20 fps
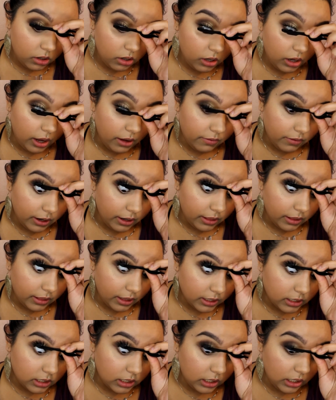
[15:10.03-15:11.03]
I find that
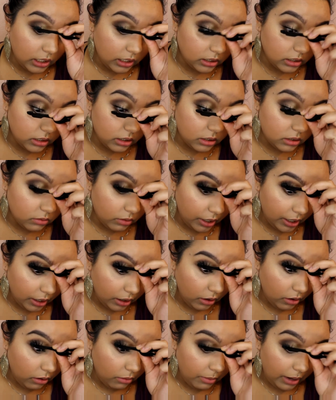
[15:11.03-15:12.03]
that's the easiest way to
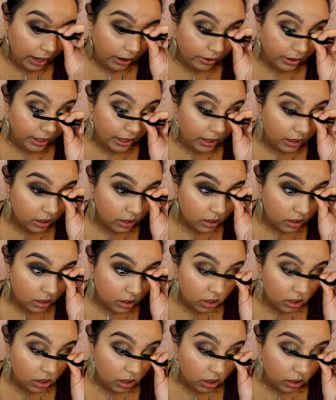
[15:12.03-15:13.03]
go about it.
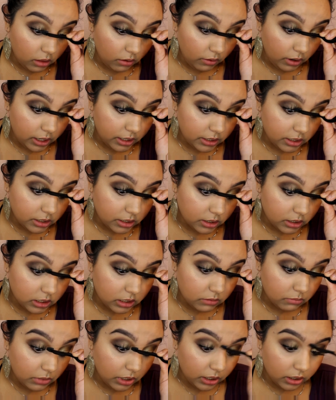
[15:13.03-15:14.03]
Otherwise it just
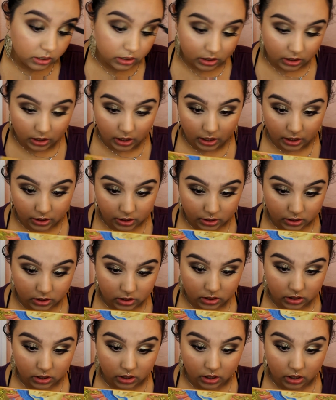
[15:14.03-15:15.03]
smears and then it
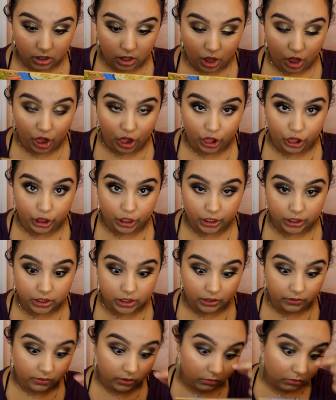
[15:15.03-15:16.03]
just looks
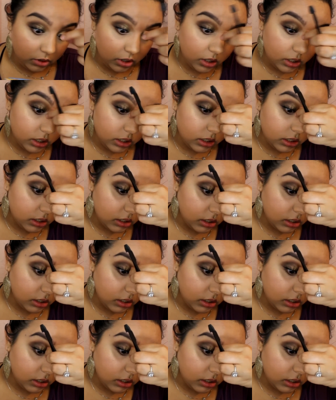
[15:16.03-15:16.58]
even worse.